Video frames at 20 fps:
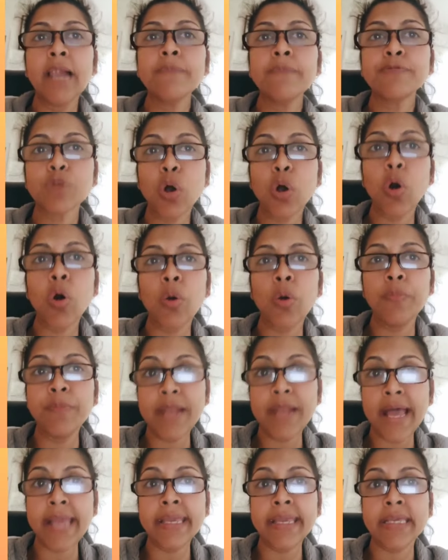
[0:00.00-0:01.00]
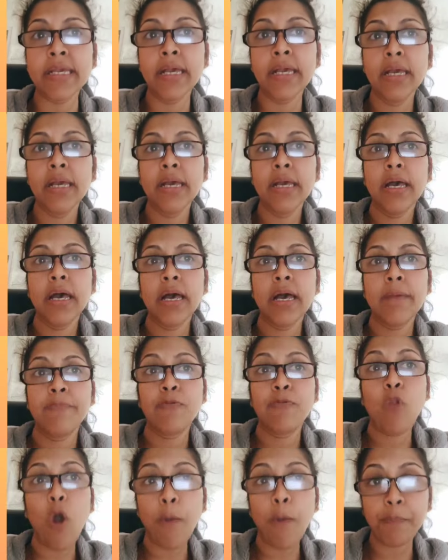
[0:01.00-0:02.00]
or like
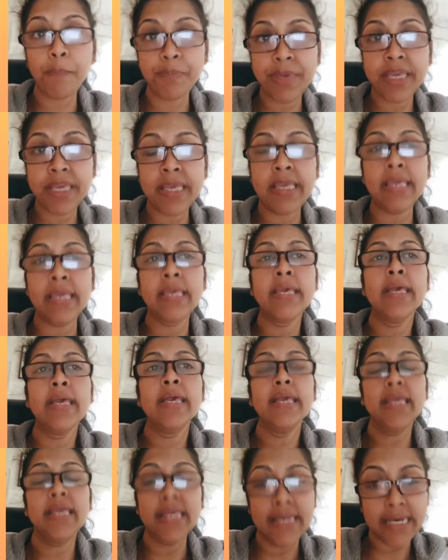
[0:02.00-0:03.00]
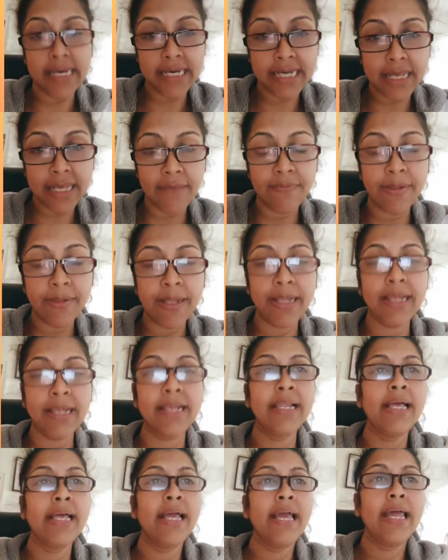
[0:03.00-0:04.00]
floppy,
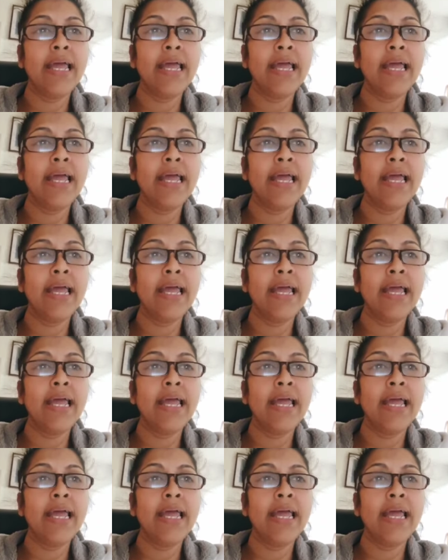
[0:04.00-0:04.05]
irritable,